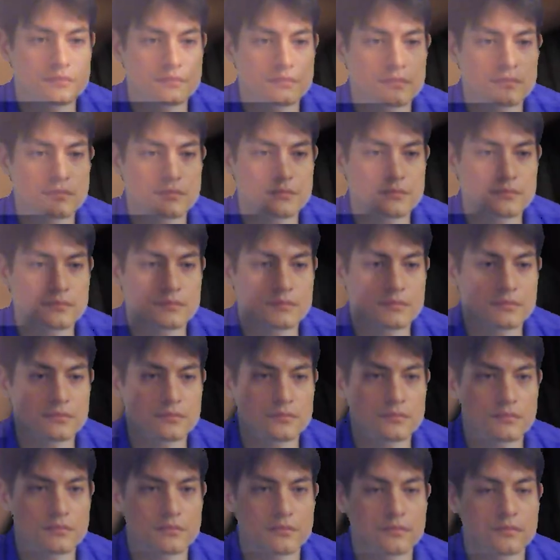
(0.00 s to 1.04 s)

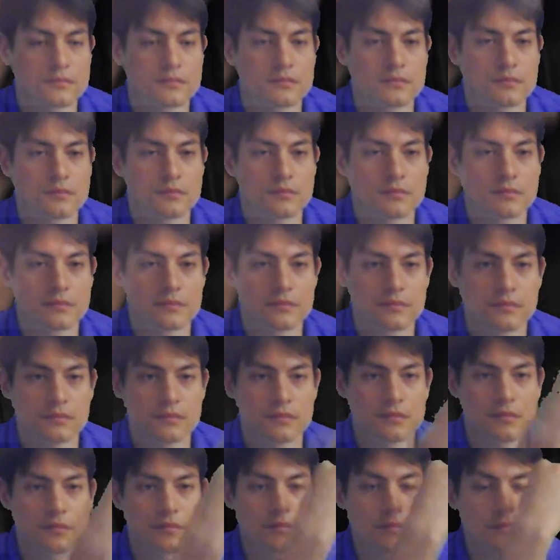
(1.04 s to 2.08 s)
(not speaking)